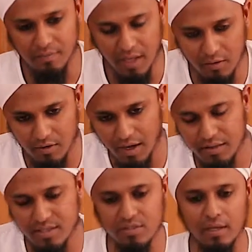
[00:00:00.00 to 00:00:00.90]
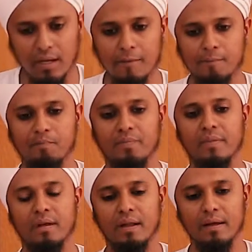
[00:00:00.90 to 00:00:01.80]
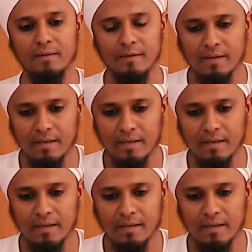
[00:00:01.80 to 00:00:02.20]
Now, at the salah, right,